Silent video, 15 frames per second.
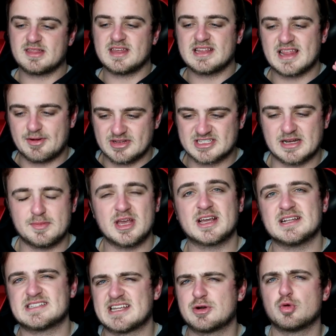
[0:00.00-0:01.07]
I think there is going to be
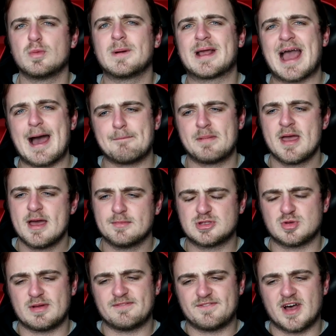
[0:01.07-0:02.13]
a considerable gap
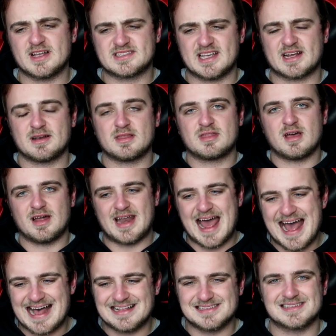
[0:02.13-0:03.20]
between 1st, 2nd and 3rd
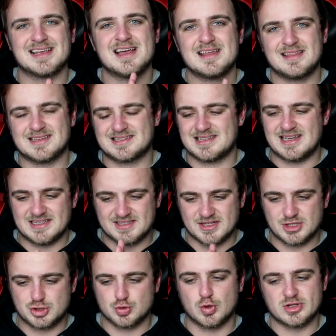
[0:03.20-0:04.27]
as the
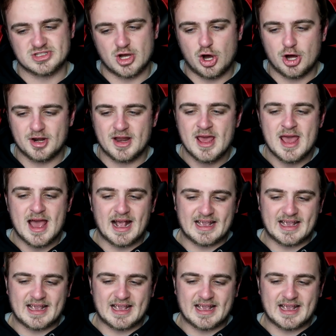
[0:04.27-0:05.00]
season draws on.